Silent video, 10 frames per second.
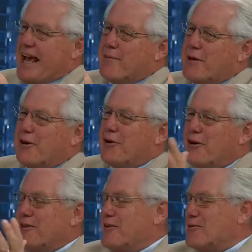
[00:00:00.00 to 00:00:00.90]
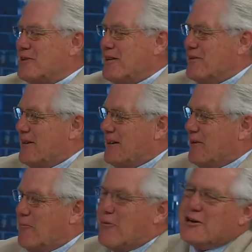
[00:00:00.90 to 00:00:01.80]
And we learned there was
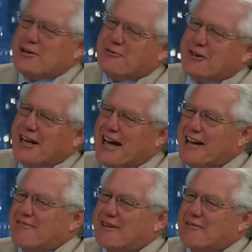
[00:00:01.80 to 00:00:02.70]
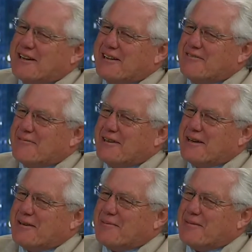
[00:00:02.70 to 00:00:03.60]
a, a wonderful line from a, from
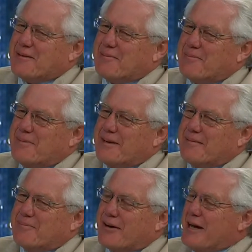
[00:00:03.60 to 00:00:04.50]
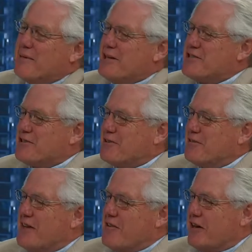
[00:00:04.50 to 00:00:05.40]
a, a, uh, uh, prime minister
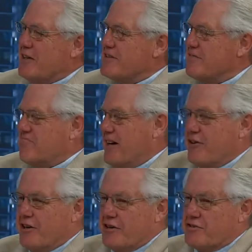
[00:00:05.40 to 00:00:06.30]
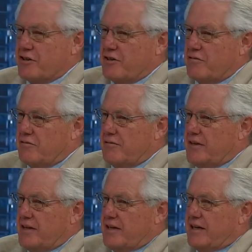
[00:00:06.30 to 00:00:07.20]
of Netherlands 100 years ago,
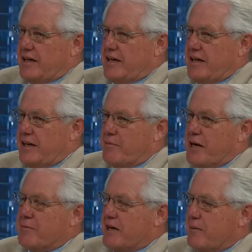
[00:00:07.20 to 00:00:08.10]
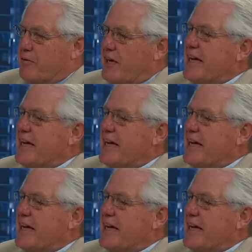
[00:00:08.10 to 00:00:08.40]
Abraham Kuyper.